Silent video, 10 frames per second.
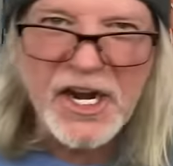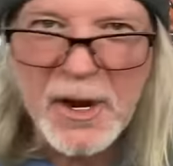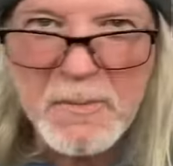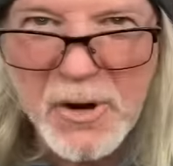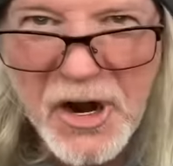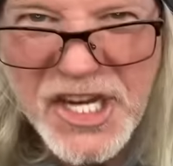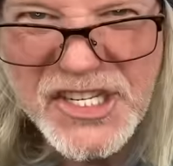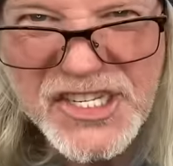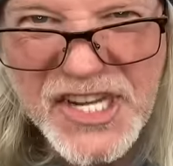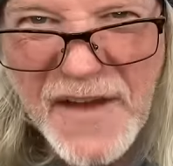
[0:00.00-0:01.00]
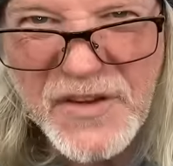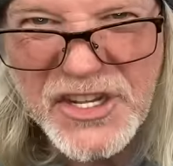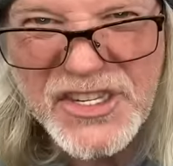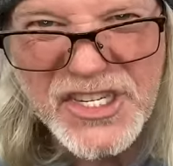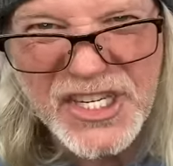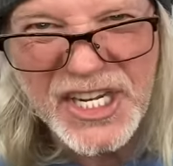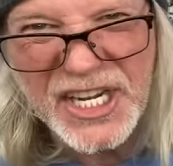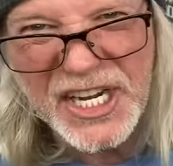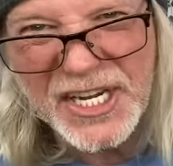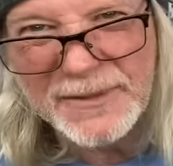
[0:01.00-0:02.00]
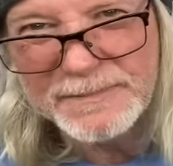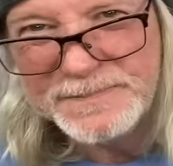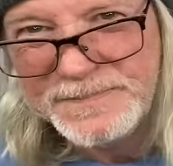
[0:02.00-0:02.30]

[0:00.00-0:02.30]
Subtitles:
number 17.